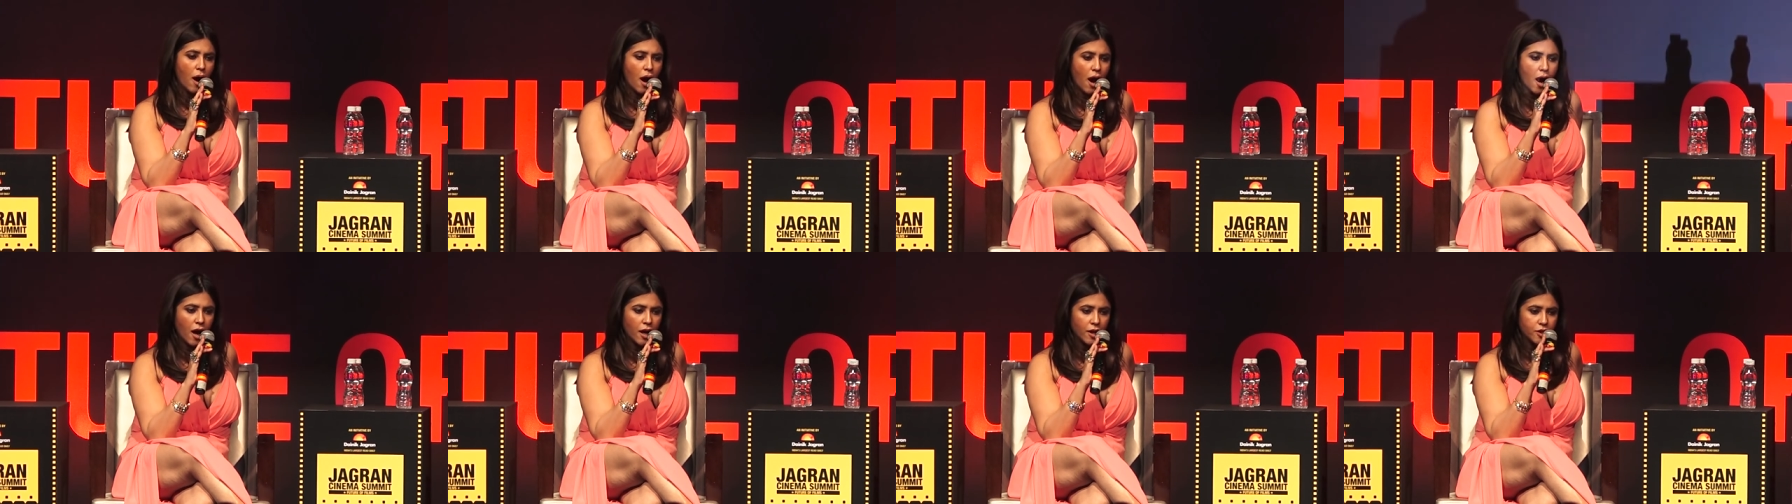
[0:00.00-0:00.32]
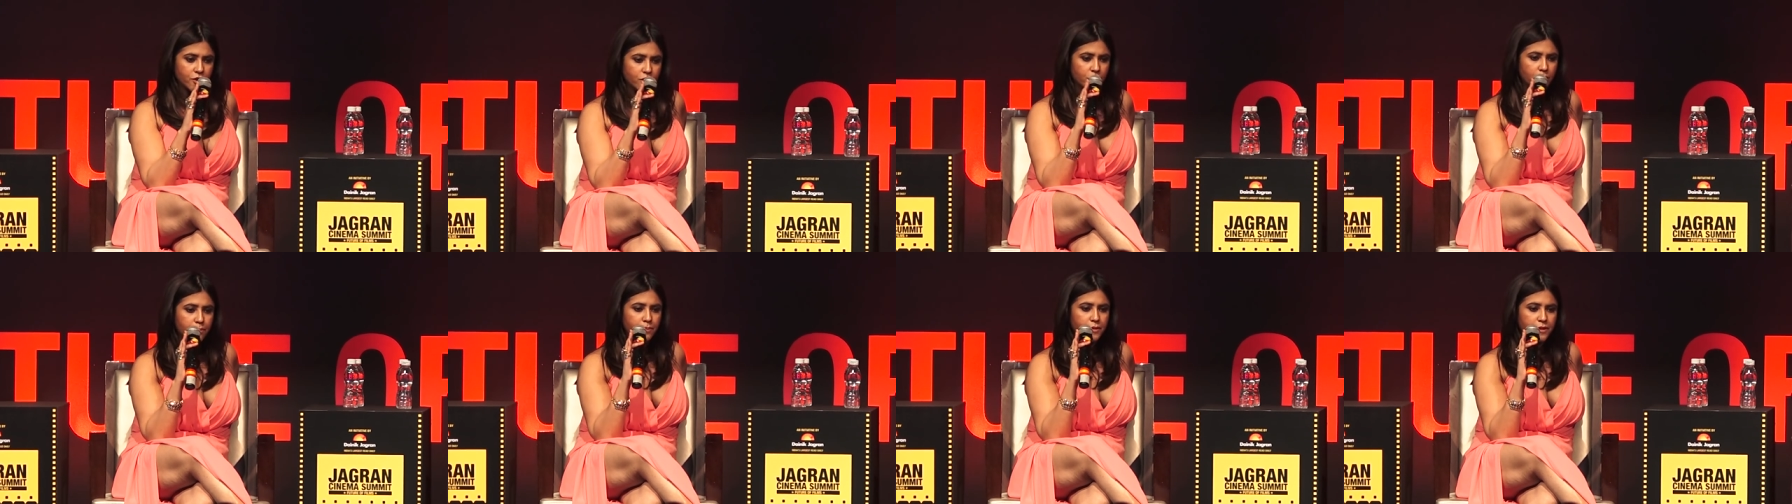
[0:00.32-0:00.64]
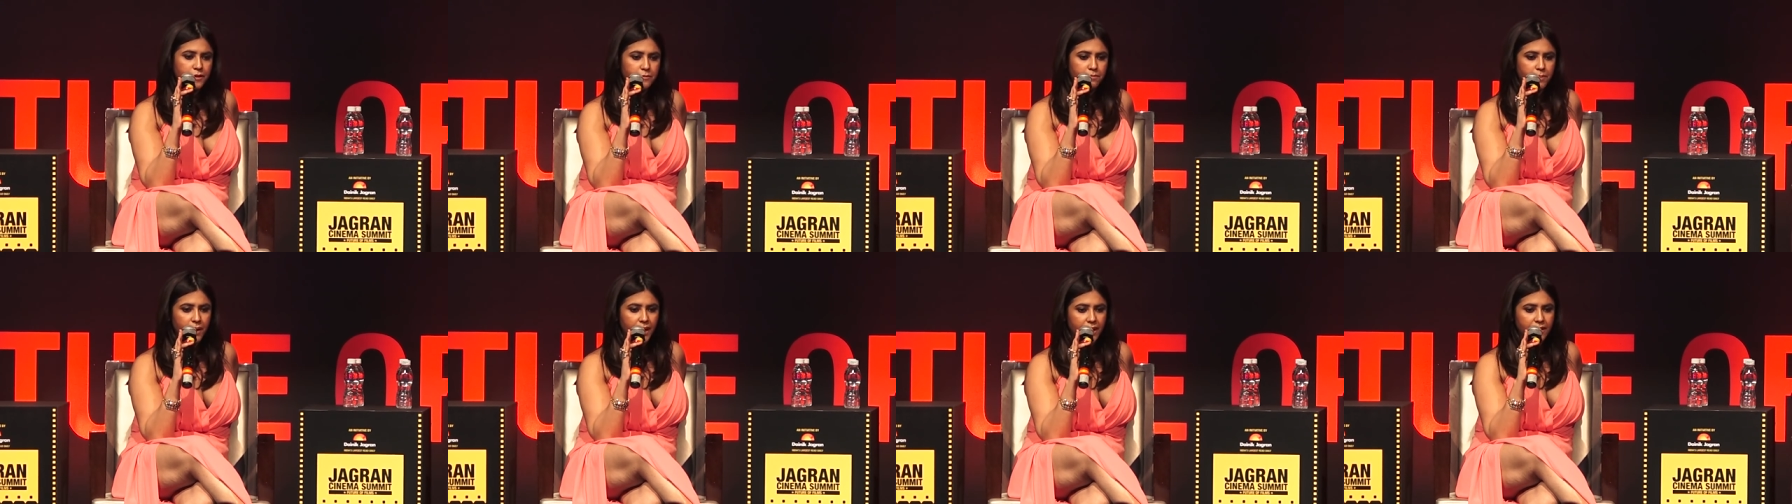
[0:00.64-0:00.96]
harsher
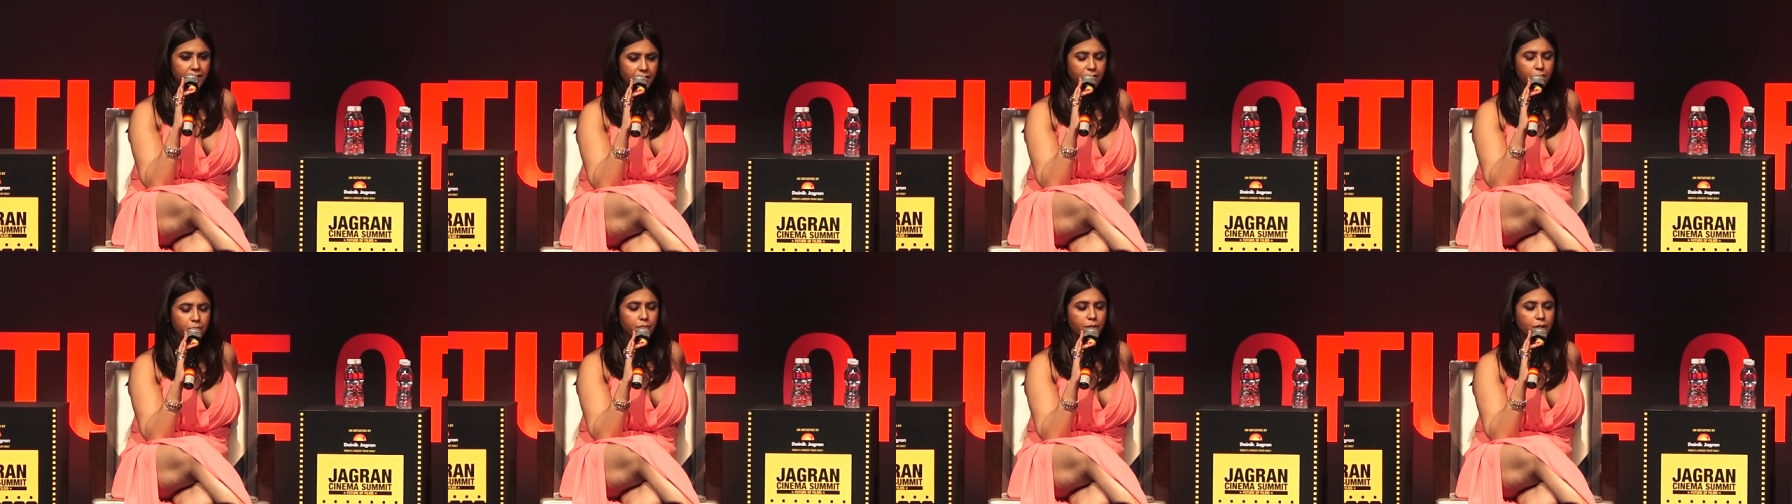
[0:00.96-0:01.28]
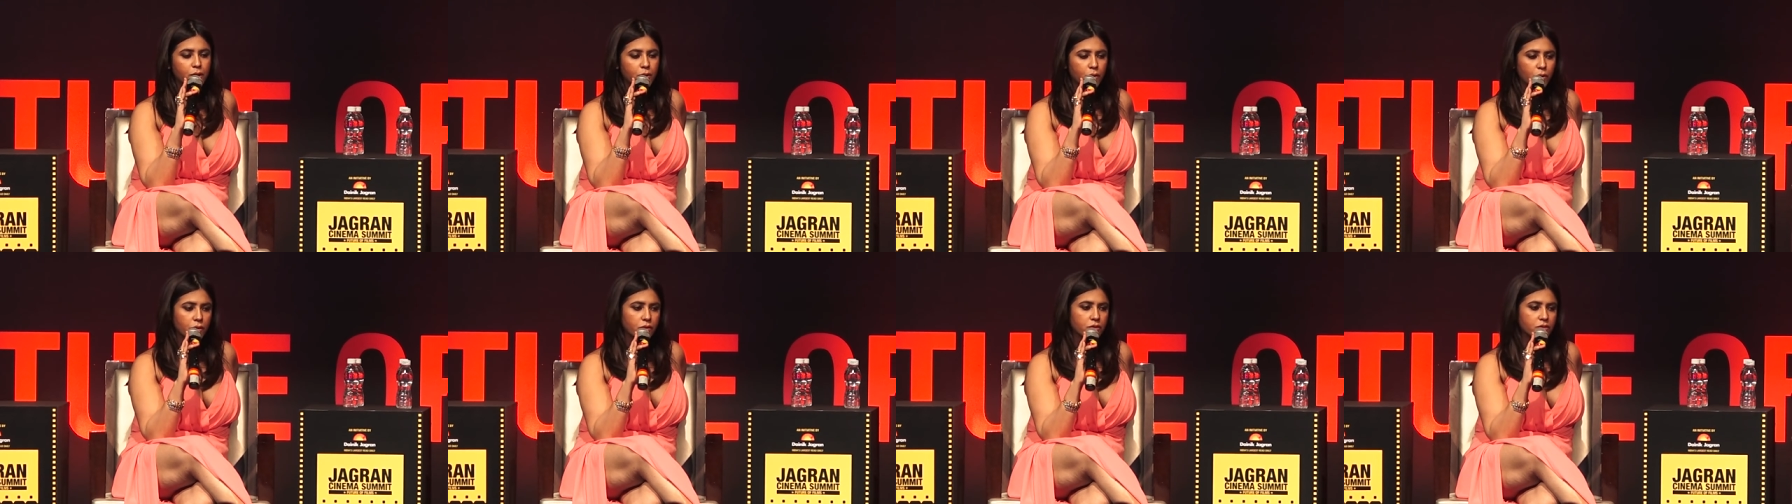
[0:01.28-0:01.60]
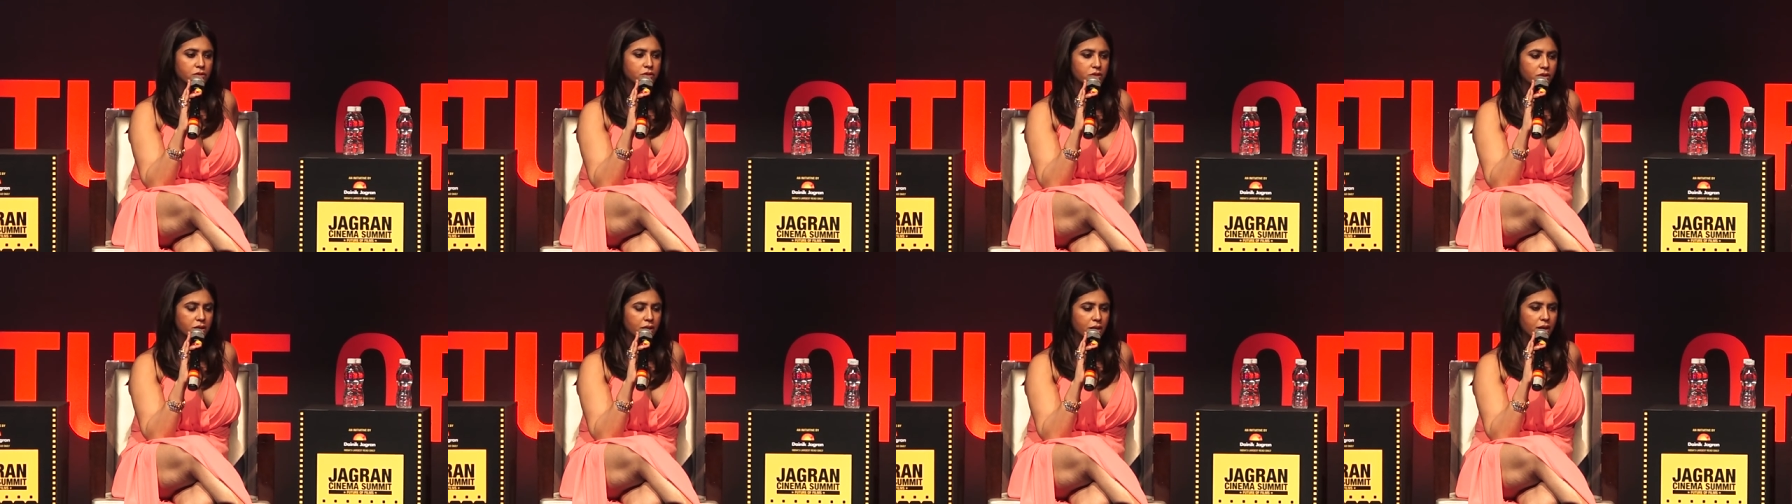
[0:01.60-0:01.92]
perspective
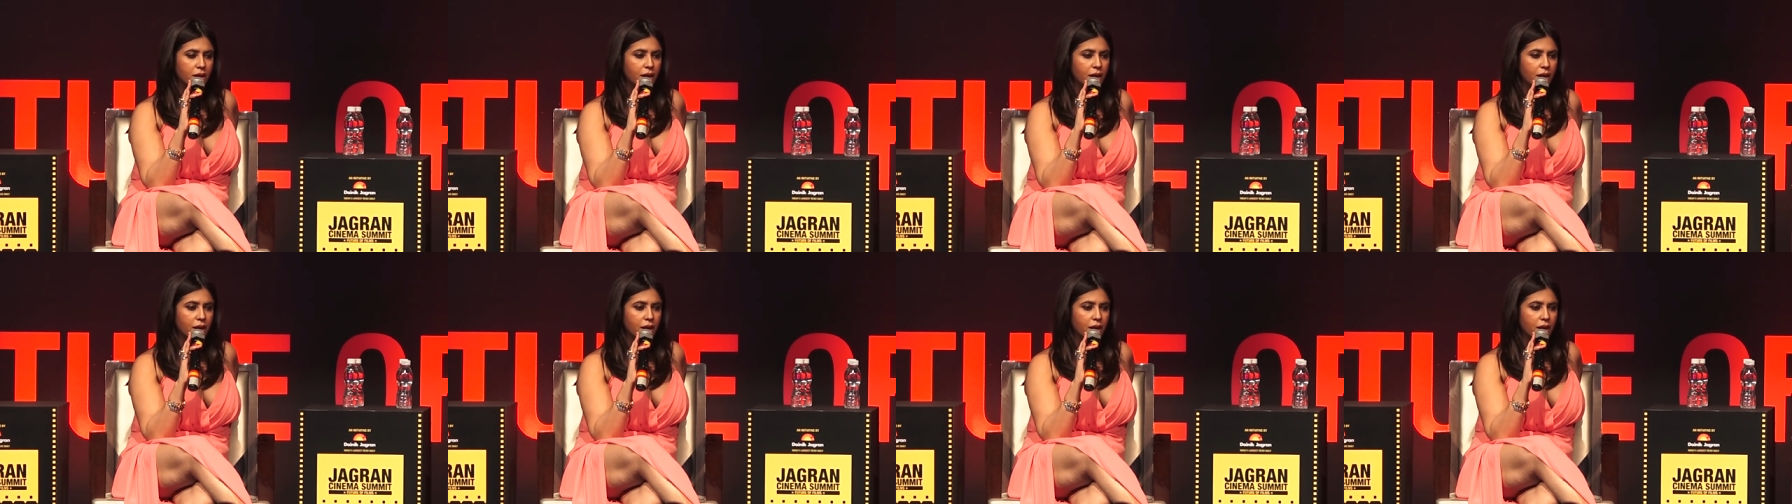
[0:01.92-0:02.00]
because,